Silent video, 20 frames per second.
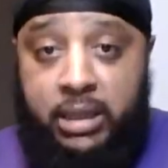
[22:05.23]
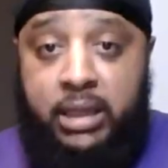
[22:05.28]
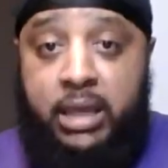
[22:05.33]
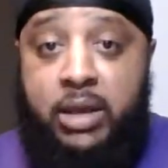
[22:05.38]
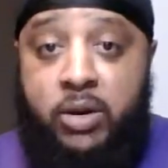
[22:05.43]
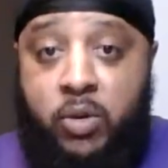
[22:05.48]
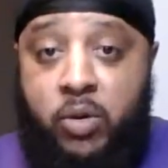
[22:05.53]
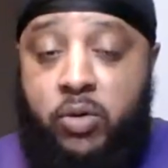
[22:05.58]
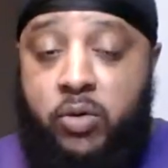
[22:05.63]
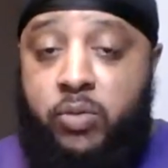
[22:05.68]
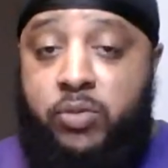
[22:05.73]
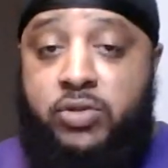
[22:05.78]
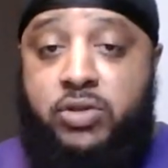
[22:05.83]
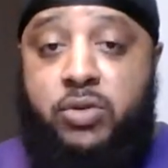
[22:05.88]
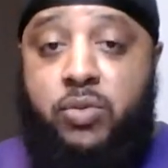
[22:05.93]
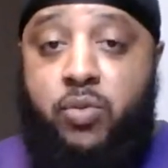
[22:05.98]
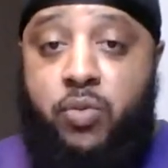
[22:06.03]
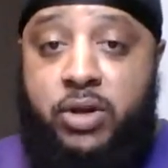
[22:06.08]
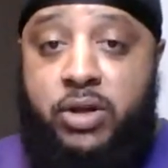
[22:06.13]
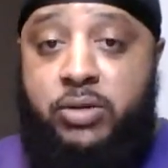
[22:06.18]
on them
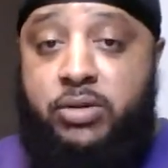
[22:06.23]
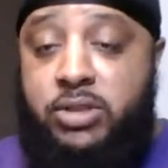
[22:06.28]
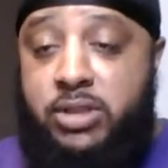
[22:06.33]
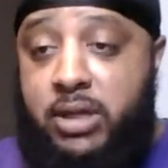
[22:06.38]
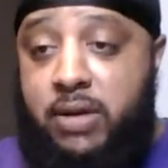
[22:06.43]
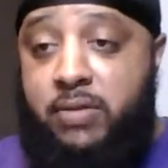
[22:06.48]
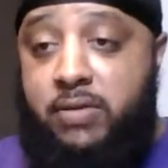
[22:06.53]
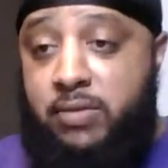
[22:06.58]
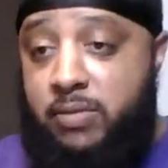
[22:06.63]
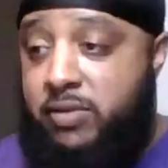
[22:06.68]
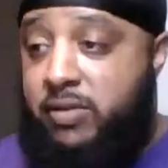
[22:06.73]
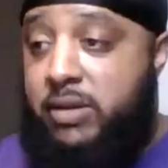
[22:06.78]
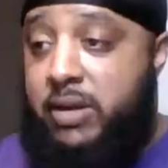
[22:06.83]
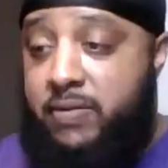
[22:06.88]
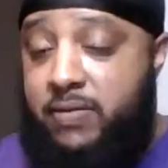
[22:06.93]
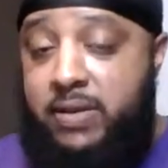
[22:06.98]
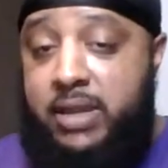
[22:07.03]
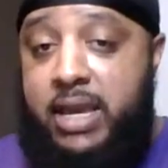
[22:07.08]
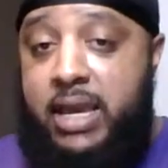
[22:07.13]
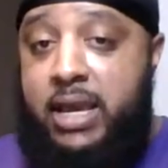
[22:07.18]
some real stuff, some
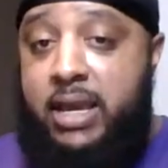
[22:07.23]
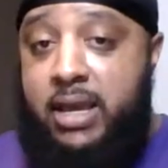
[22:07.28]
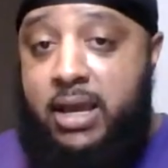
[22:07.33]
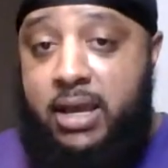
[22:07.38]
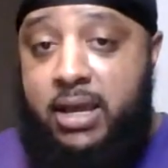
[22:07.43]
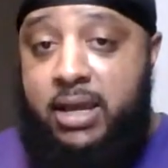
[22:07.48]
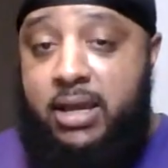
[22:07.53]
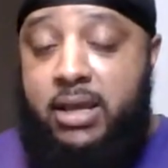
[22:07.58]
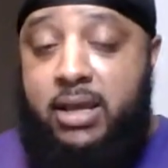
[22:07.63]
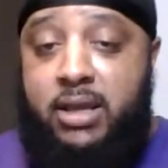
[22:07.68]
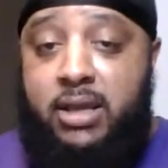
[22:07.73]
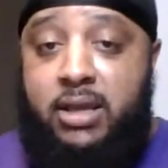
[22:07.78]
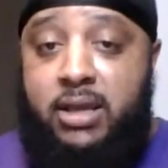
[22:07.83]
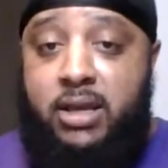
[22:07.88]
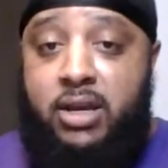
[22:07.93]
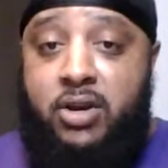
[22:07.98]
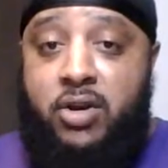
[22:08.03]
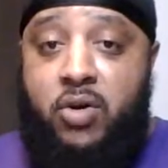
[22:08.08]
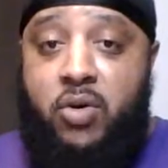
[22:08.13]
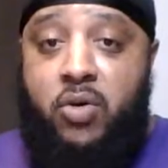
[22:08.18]
stuff that,
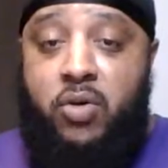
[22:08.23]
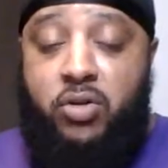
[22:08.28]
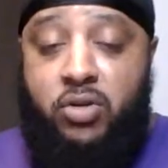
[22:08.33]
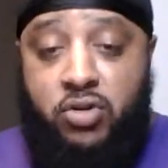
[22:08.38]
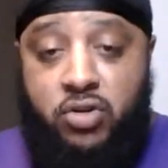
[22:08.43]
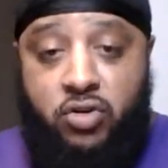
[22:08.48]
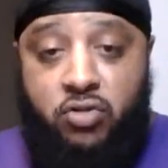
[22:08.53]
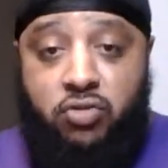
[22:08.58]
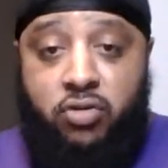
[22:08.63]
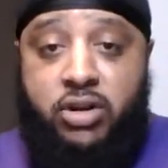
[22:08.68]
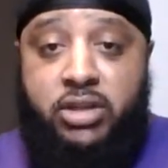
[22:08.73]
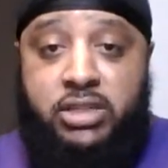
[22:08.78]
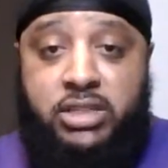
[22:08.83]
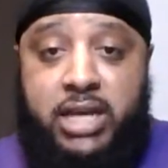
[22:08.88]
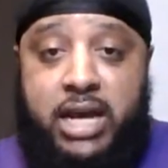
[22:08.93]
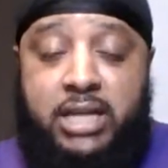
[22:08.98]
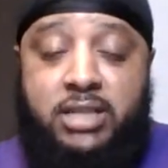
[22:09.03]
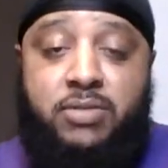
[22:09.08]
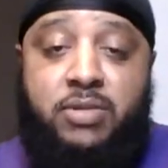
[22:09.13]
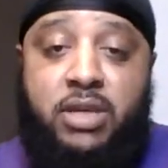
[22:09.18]
you
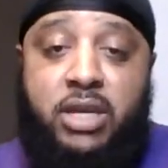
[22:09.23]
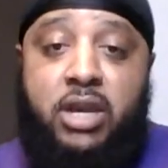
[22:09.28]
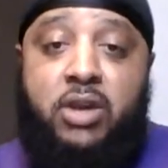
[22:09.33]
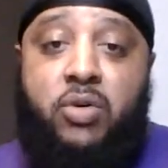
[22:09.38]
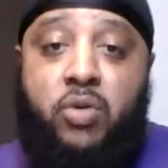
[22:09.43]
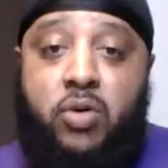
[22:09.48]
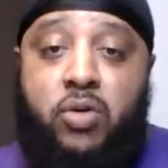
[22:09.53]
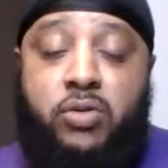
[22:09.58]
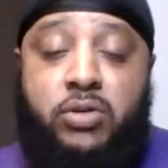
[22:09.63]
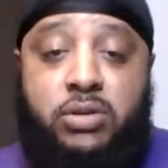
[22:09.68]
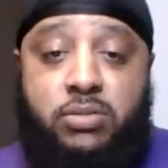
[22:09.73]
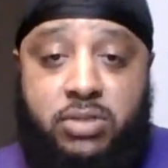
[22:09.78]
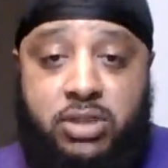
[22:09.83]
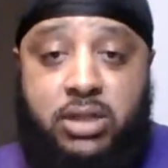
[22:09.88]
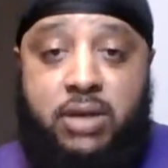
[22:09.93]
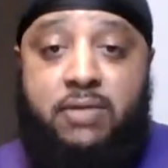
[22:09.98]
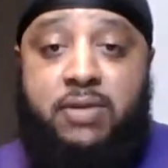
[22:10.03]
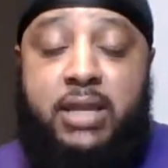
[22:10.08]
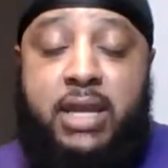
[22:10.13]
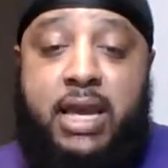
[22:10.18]
criticize them, getting on them some
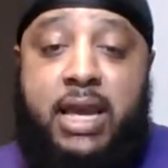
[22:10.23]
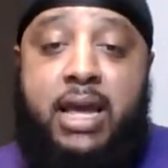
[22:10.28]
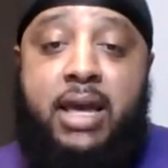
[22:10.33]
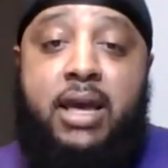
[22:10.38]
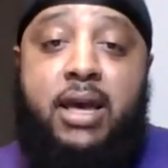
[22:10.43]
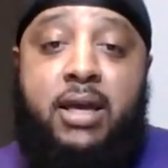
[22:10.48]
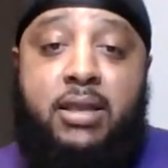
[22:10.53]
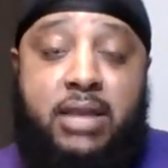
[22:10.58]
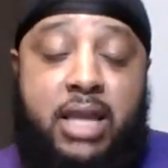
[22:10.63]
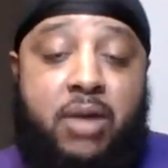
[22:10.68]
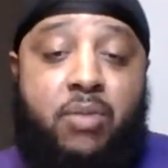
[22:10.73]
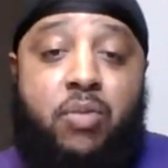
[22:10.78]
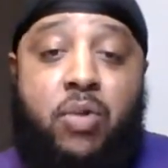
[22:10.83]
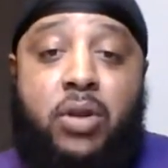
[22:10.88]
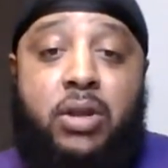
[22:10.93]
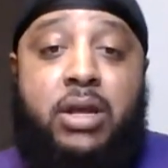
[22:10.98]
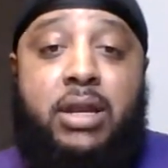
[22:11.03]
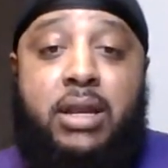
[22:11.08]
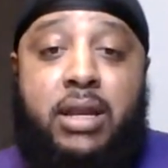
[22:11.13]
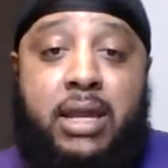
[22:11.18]
stuff that they
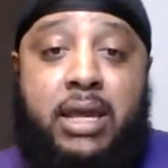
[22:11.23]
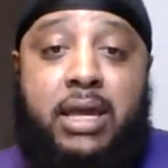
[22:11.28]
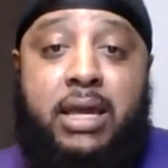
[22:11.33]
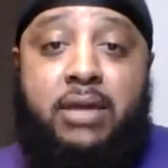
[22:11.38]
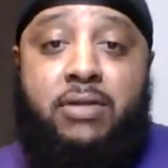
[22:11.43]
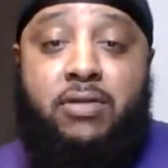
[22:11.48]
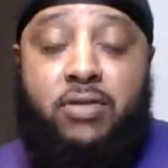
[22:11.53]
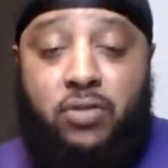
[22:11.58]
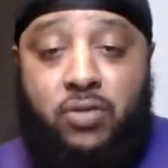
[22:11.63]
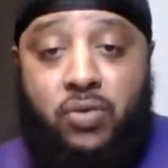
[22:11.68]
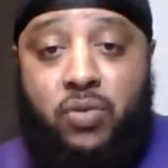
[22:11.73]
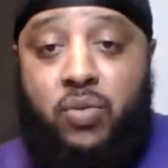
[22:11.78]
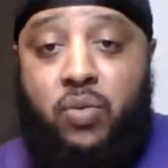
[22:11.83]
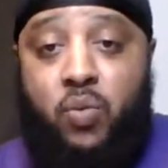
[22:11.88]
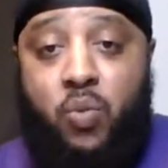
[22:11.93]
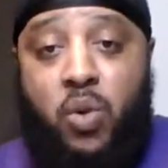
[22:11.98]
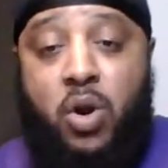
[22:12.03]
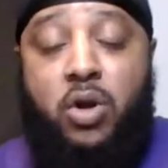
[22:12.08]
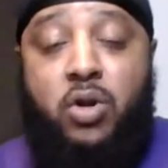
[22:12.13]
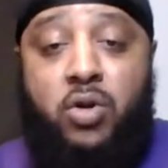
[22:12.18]
really need to
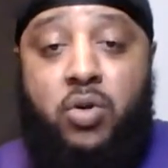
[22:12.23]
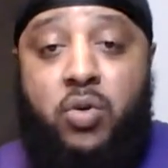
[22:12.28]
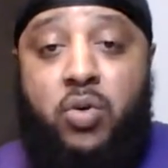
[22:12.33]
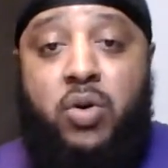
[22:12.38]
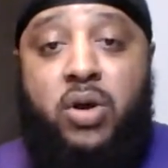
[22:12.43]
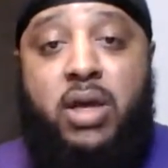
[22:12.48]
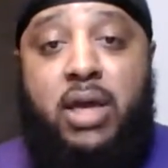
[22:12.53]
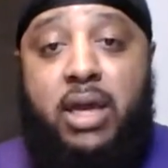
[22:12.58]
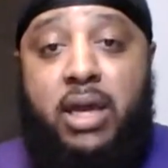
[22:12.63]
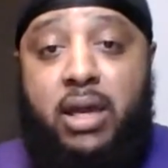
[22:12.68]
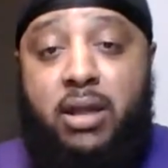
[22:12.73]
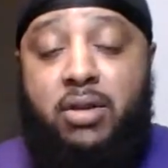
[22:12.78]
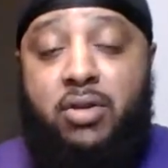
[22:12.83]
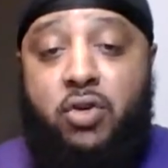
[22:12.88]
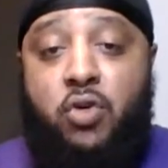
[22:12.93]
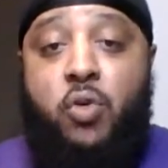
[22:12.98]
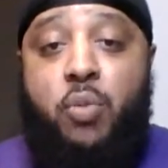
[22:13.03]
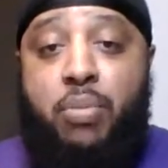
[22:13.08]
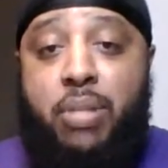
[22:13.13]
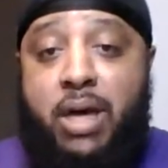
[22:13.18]
work on and
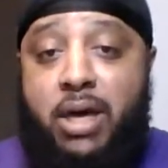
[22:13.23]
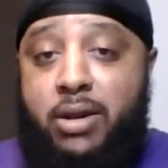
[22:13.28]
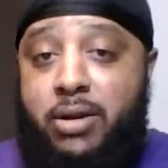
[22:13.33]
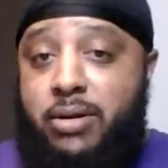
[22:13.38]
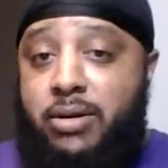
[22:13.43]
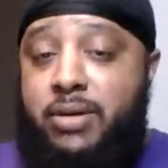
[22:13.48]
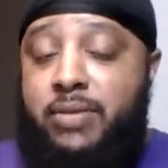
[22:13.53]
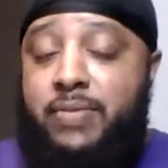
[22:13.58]
do better.